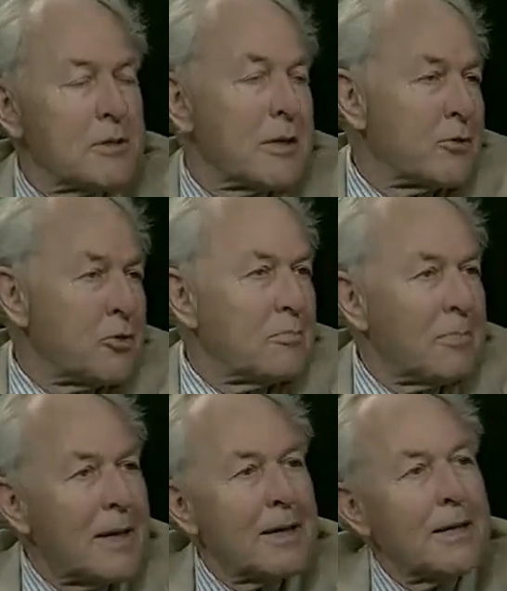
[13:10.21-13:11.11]
It's not your
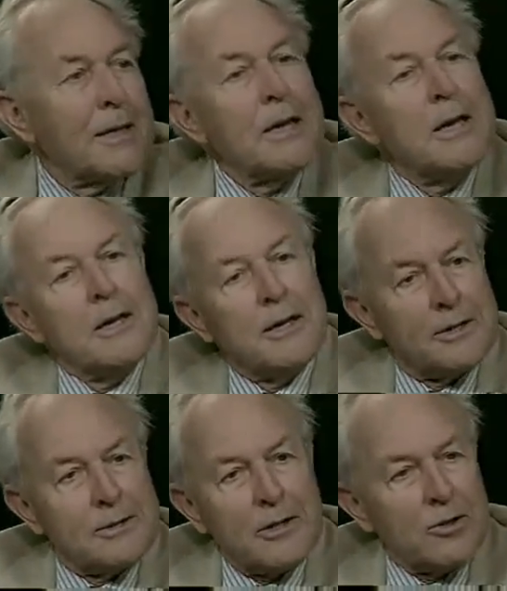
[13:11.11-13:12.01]
body,
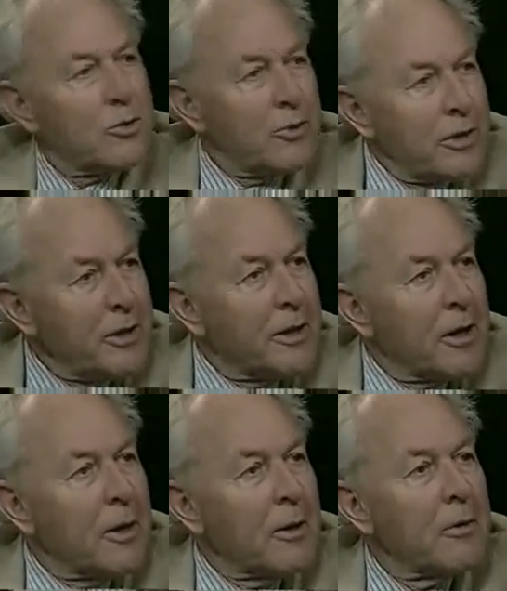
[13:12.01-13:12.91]
it's not your
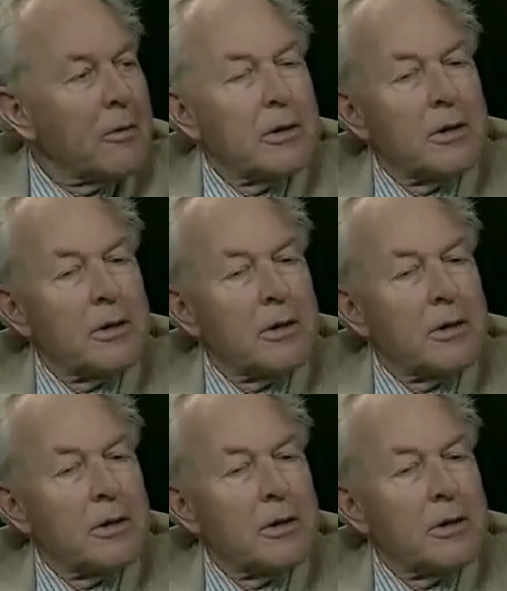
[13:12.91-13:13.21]
ego,